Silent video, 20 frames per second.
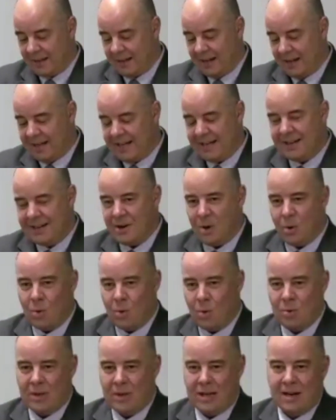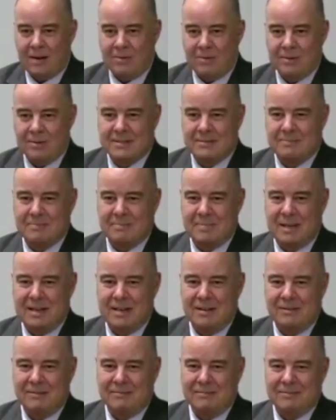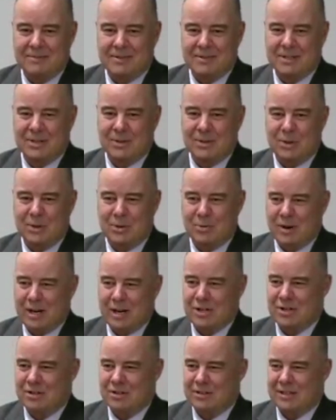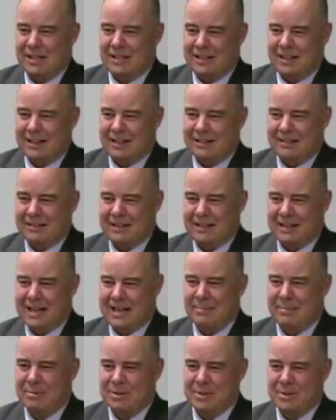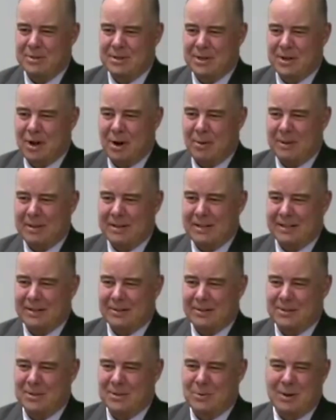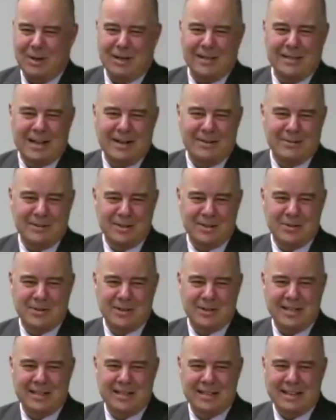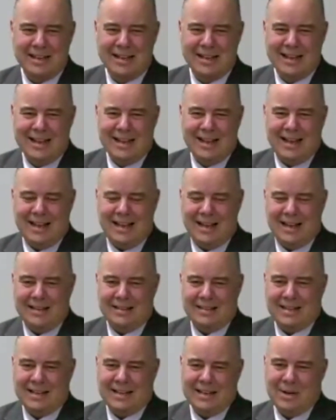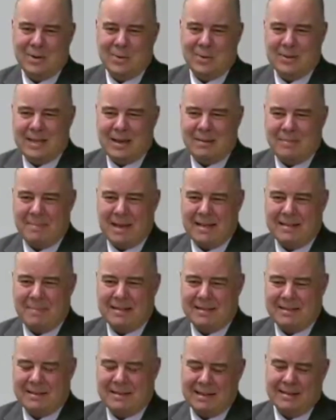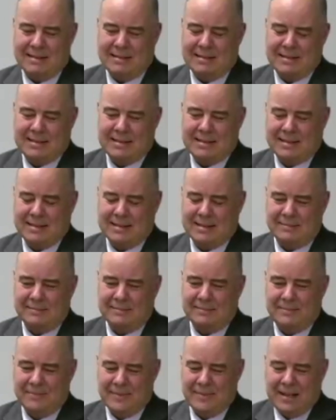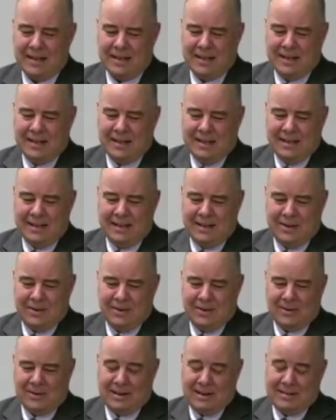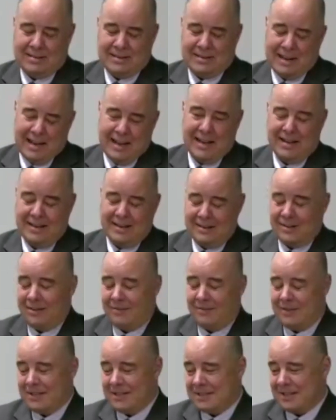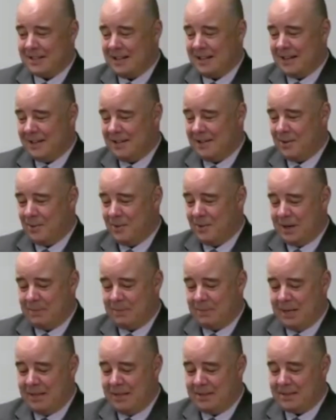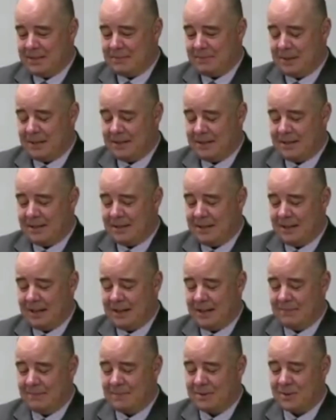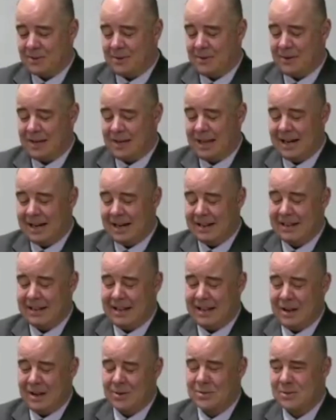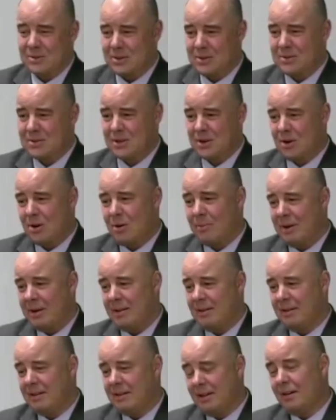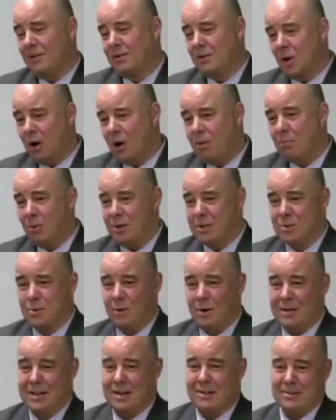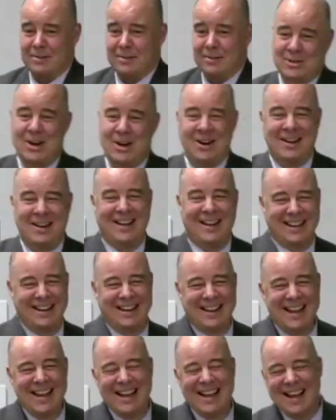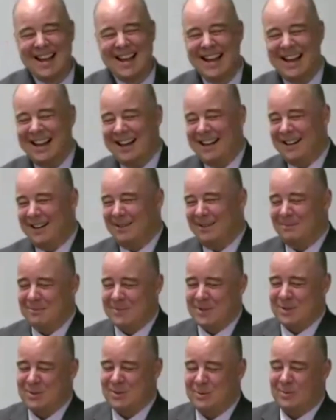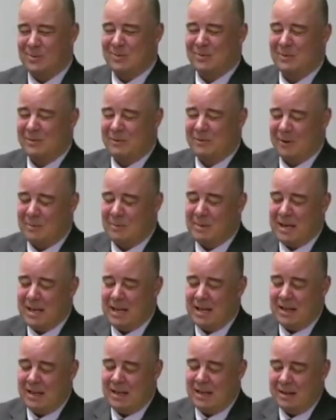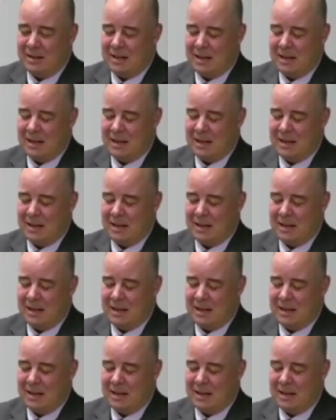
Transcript: I didn't know that I was being slurred racially. Like the neighbors used to call me the little squaw down the street, and I didn't know what that meant. And and today, obviously, I know what it means. But and they also used to call me the little tomboy squad down the street. So for me,